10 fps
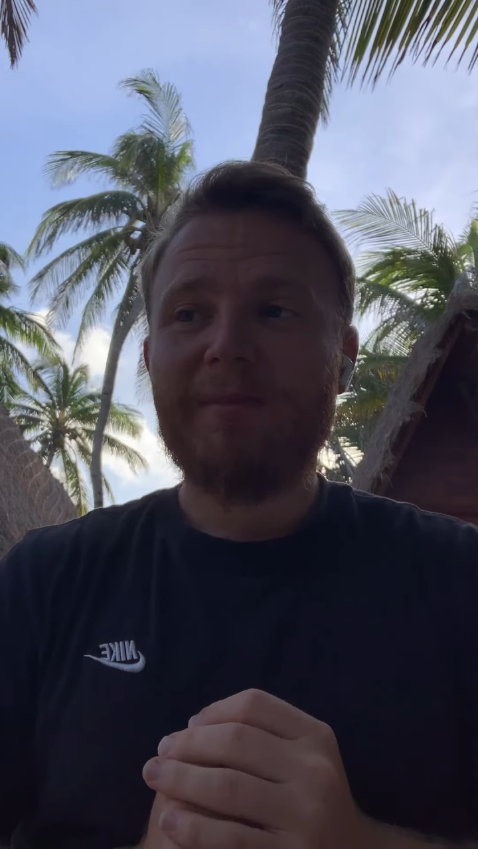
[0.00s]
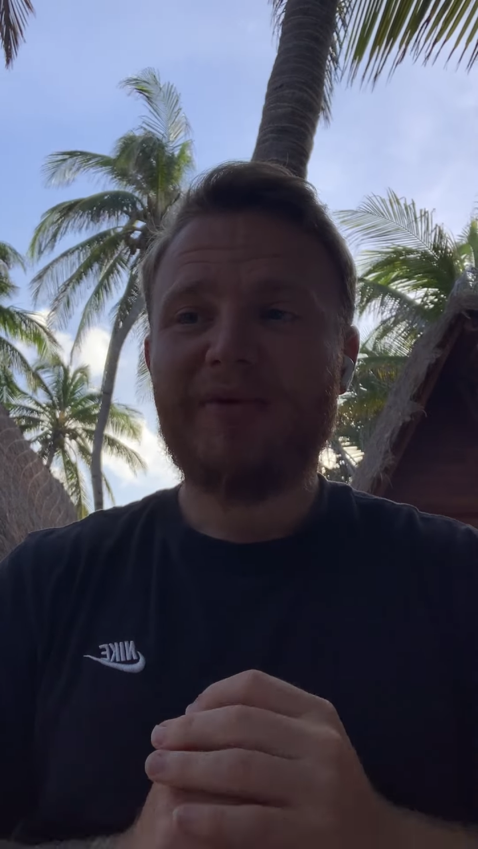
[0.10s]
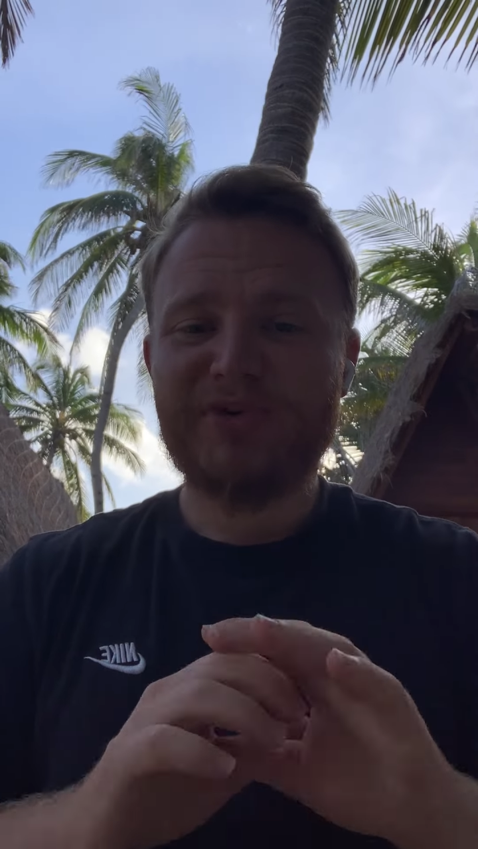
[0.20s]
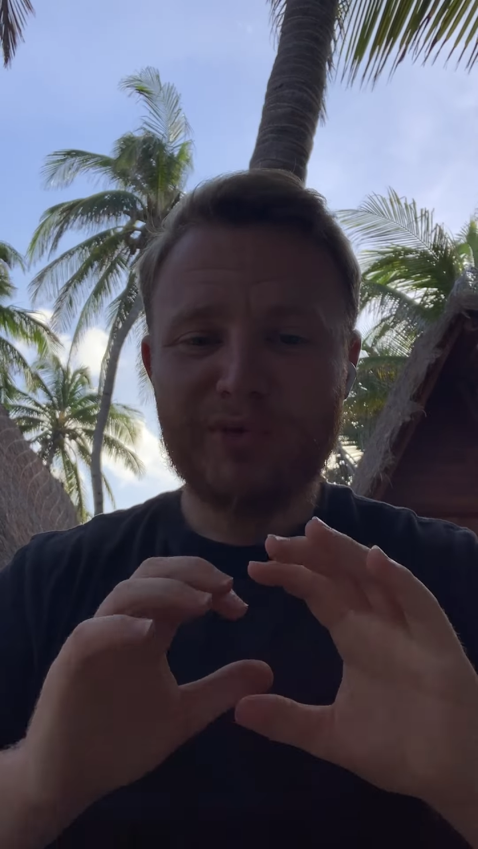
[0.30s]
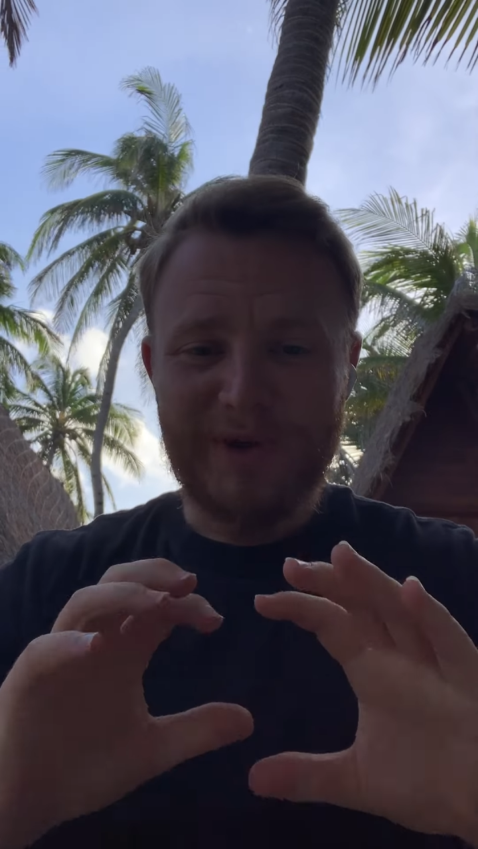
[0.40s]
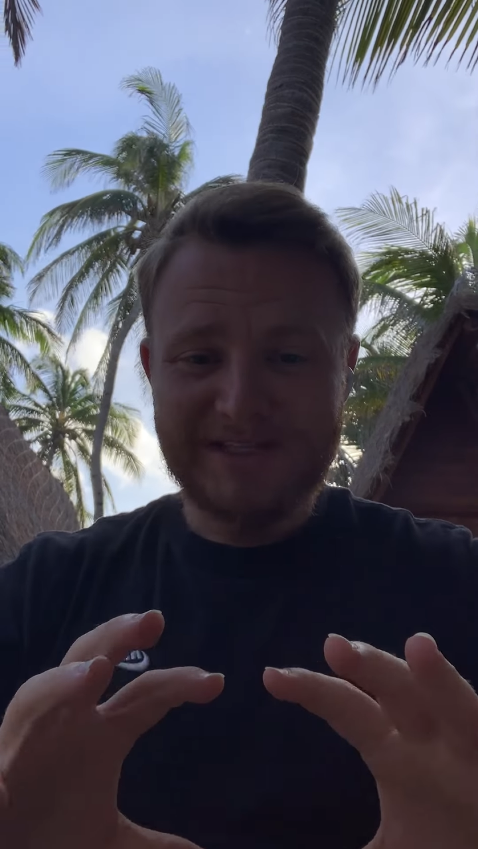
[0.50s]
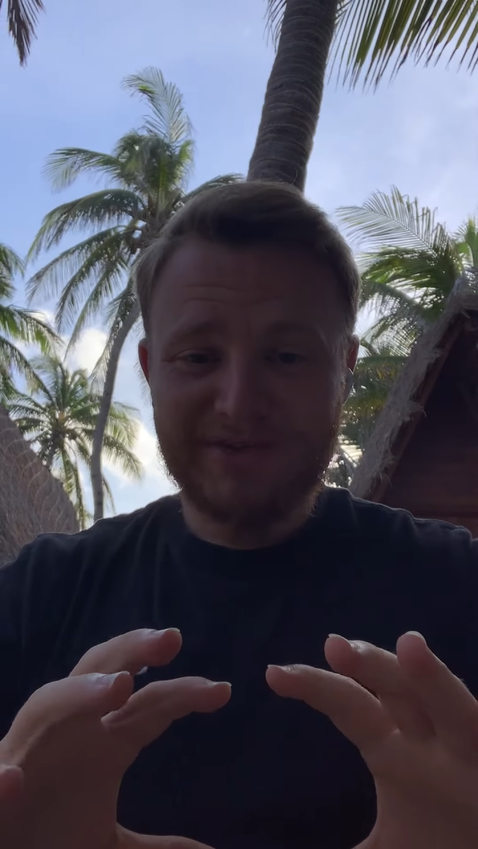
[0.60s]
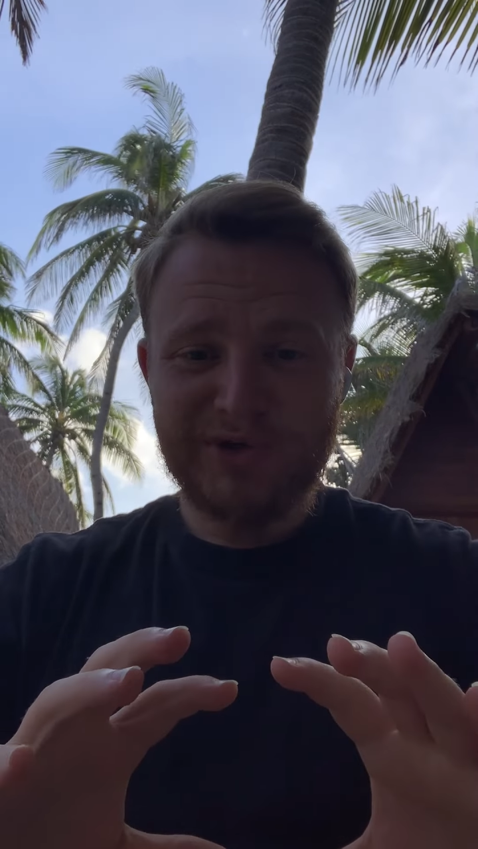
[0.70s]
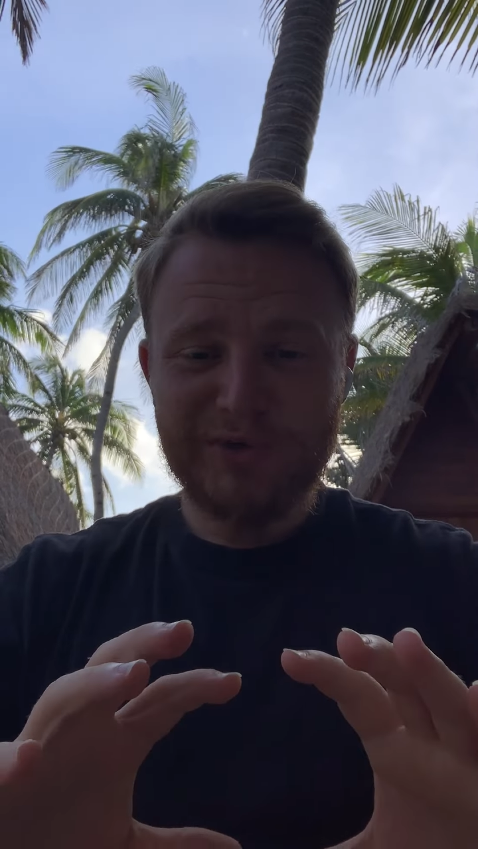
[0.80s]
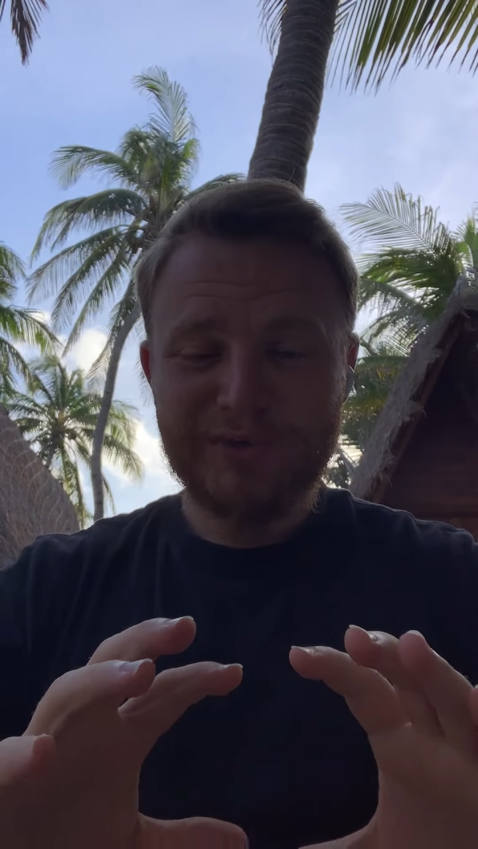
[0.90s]
But for the rest
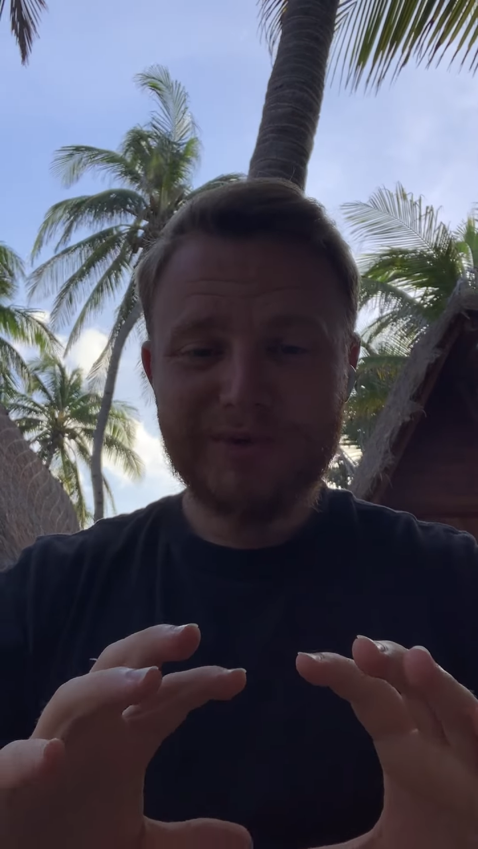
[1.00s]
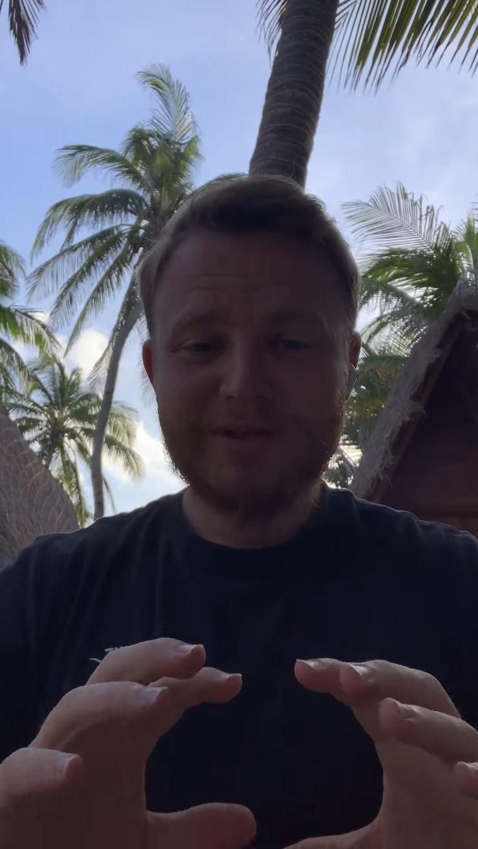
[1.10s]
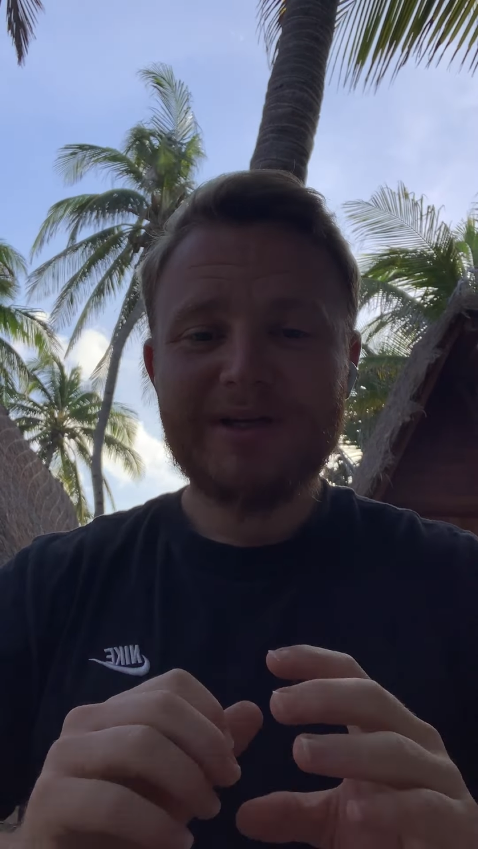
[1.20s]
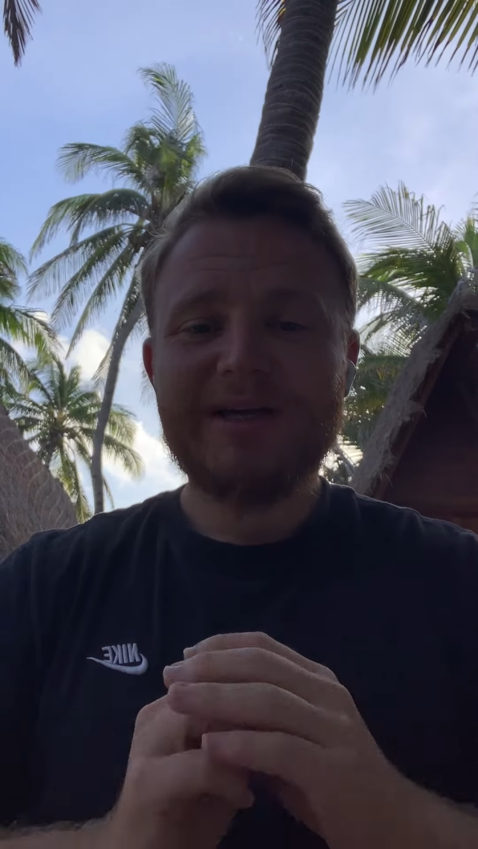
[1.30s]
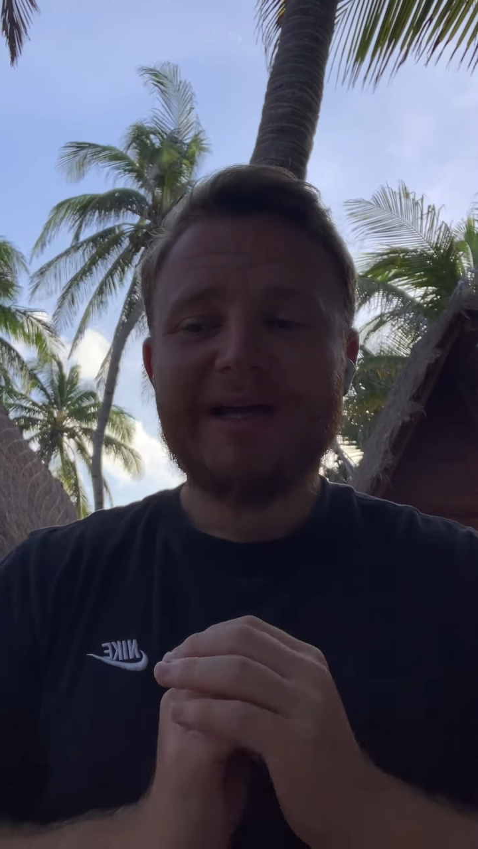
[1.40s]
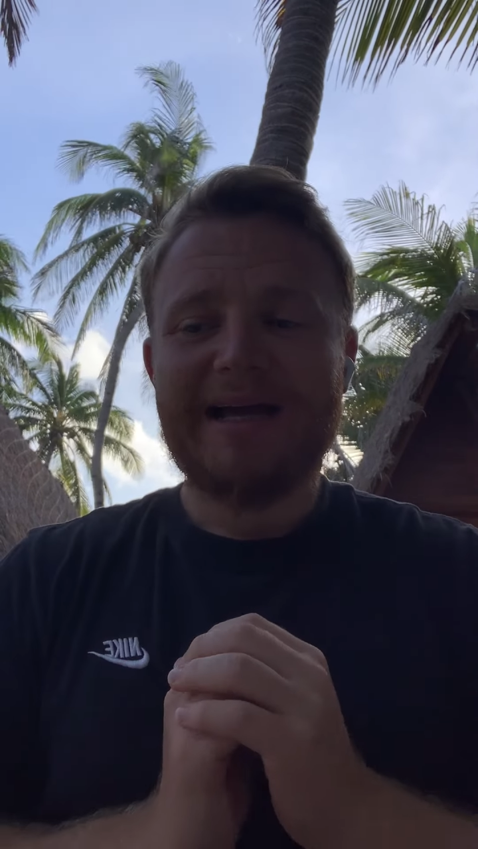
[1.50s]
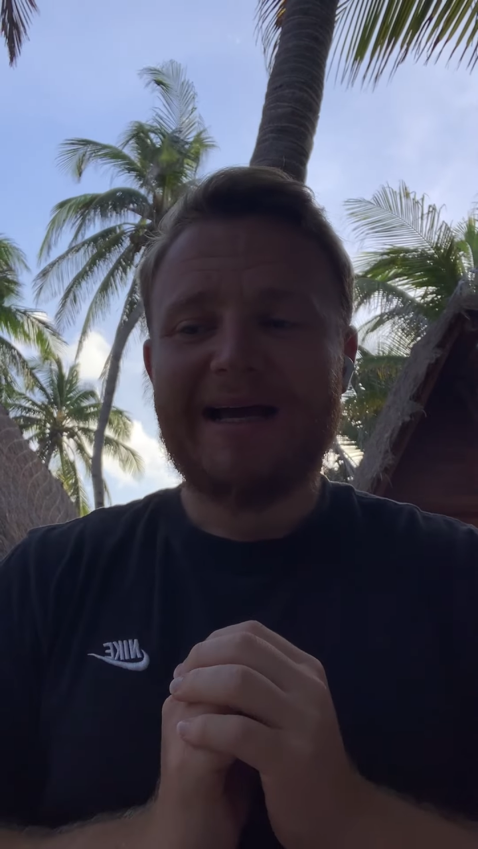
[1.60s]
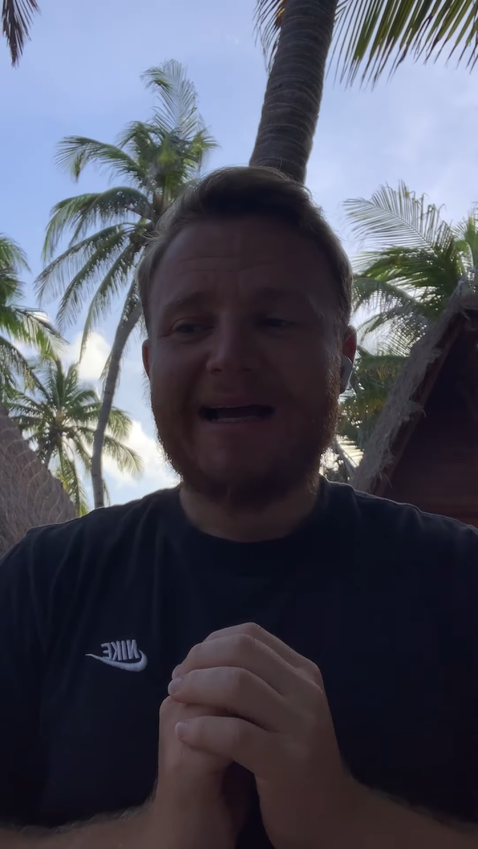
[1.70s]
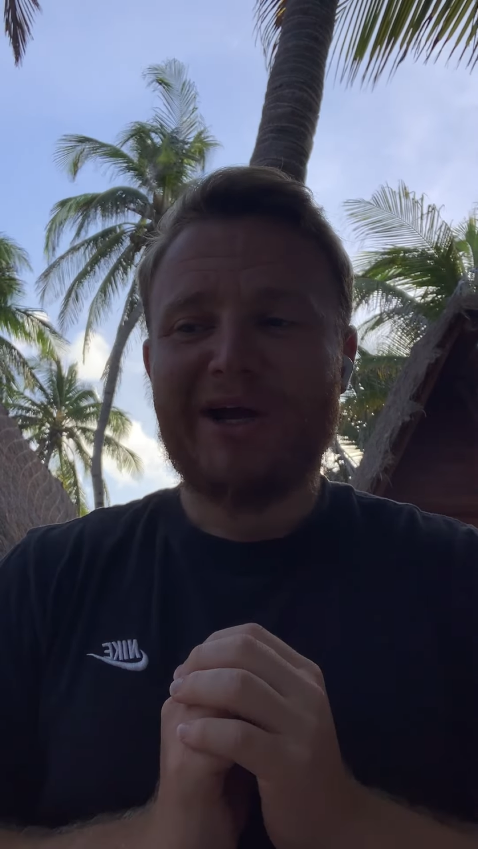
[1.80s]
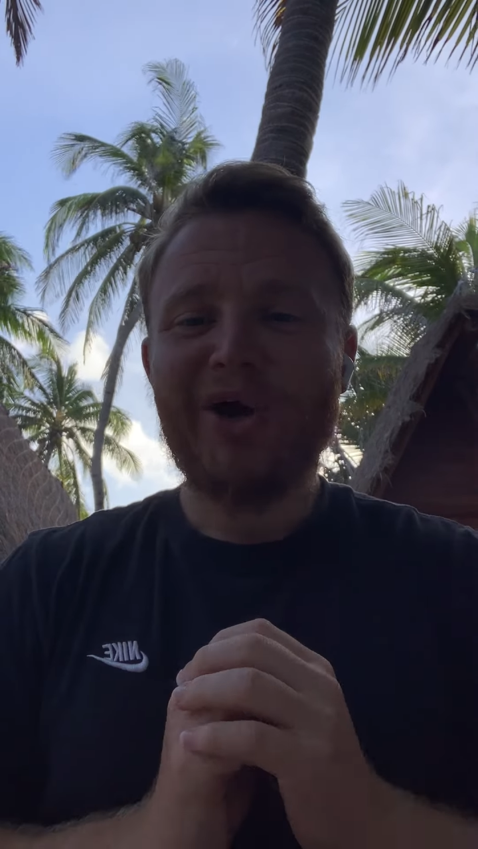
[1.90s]
of you,
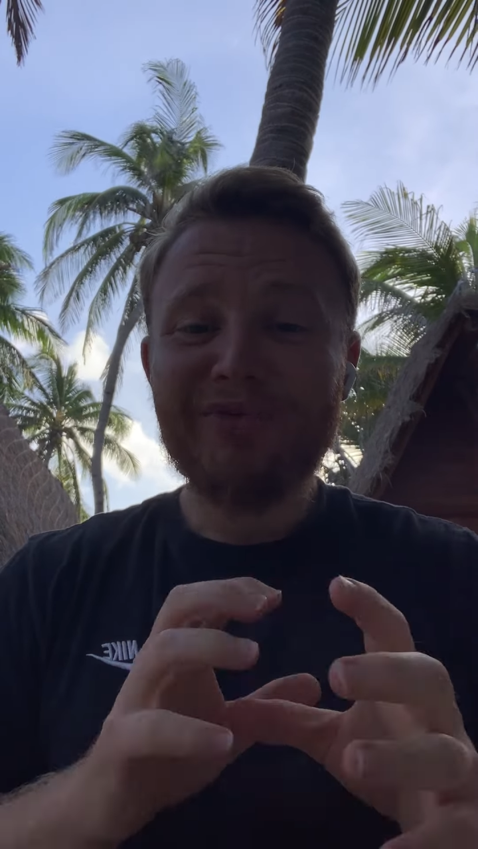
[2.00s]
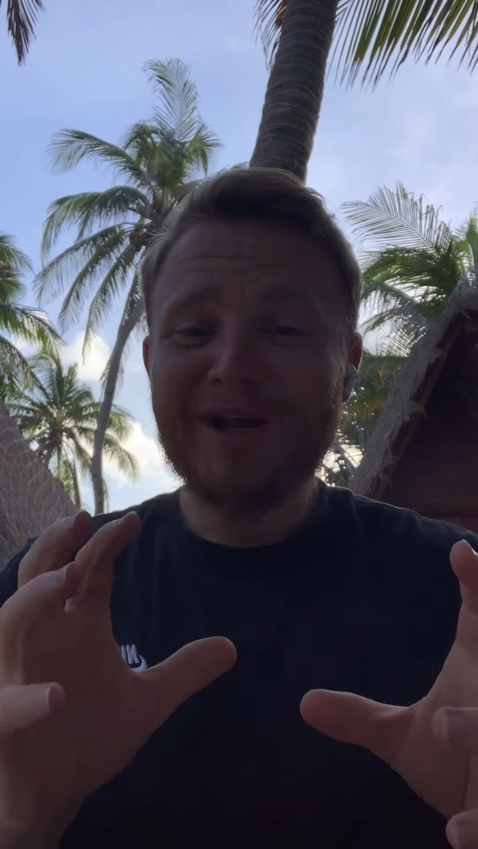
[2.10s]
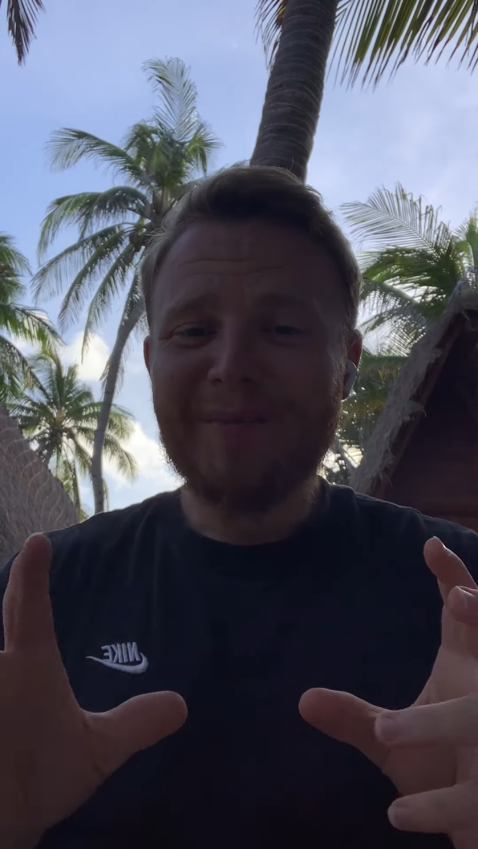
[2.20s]
hopefully